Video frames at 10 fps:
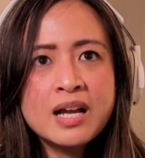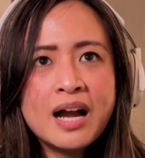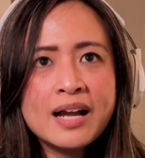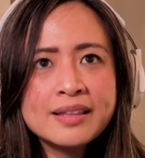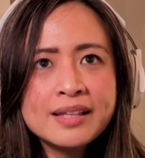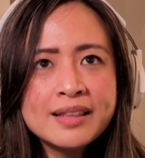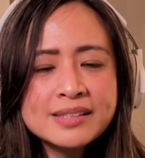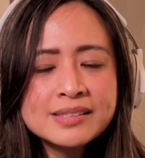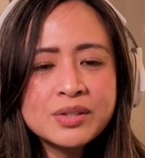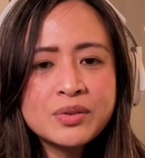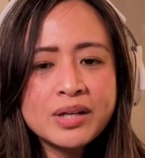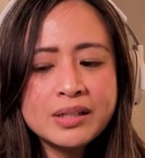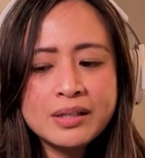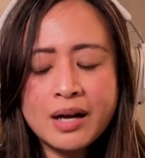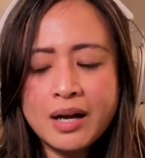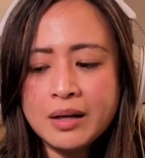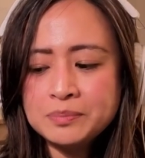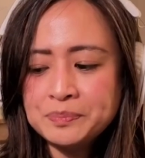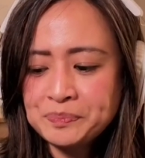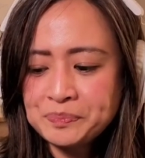I think that's a great
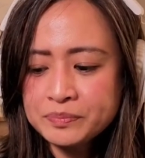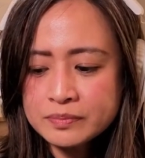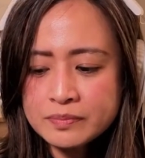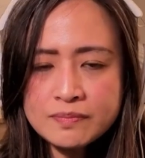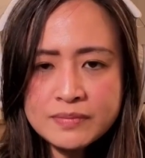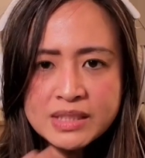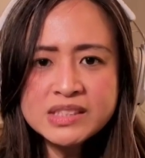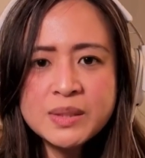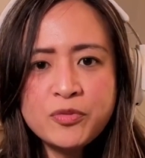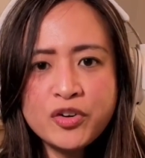tip